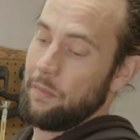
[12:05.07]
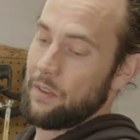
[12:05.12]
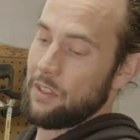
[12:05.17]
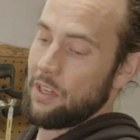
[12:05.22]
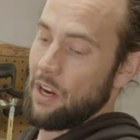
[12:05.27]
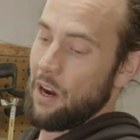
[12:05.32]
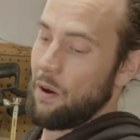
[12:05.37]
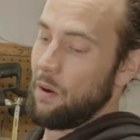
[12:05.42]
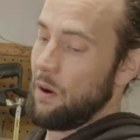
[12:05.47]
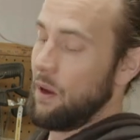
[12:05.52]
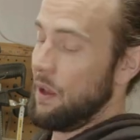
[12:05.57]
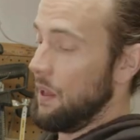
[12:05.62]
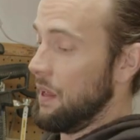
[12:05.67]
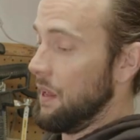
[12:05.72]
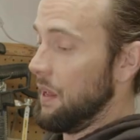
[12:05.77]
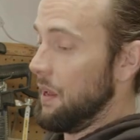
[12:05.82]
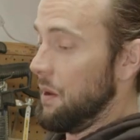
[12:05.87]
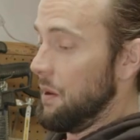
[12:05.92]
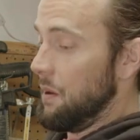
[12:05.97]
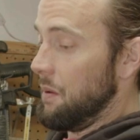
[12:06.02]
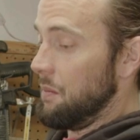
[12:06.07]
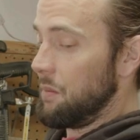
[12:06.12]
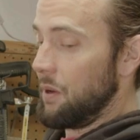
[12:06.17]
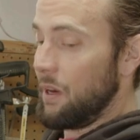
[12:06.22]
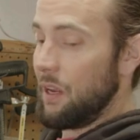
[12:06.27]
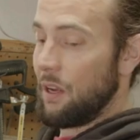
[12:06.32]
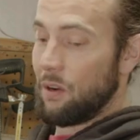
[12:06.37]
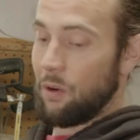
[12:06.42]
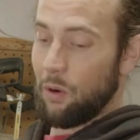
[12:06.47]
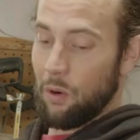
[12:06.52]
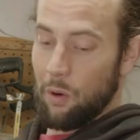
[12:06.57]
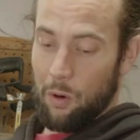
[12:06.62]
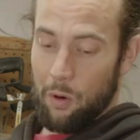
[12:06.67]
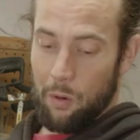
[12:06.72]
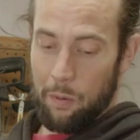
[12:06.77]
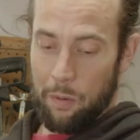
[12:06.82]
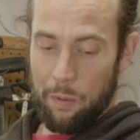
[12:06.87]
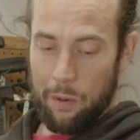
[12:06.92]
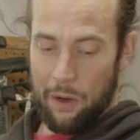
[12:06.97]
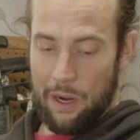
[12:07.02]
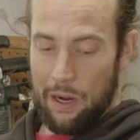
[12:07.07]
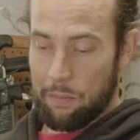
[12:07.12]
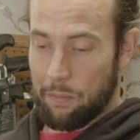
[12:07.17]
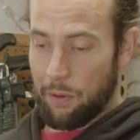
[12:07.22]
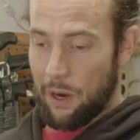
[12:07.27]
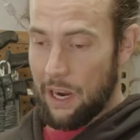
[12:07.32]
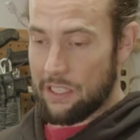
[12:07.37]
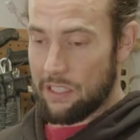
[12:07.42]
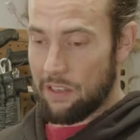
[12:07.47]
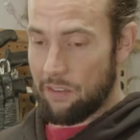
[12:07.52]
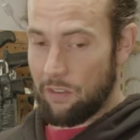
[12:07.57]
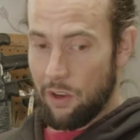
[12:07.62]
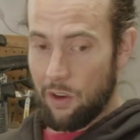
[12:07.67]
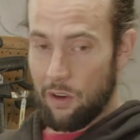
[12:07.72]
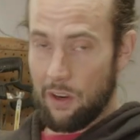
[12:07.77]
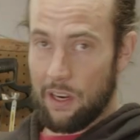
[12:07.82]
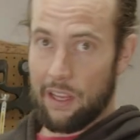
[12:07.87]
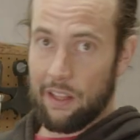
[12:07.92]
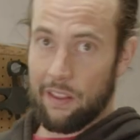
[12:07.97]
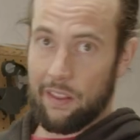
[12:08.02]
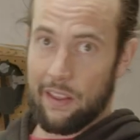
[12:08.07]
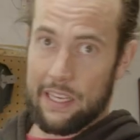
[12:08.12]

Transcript: So pretty cool, pretty impressive unit.